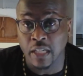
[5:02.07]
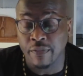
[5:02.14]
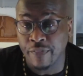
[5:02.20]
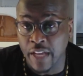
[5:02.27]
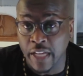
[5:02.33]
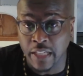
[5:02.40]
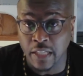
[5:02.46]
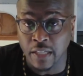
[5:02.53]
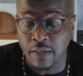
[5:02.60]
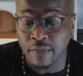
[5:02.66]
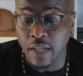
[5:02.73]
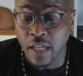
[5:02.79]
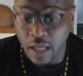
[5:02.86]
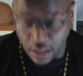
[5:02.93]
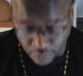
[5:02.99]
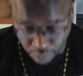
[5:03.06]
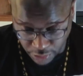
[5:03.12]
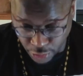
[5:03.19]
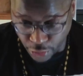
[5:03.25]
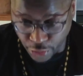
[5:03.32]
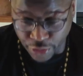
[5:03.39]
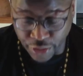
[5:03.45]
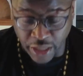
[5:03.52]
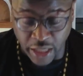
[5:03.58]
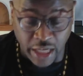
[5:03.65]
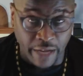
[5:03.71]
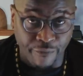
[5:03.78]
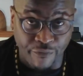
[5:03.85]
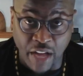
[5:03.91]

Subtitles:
effective. Moderna and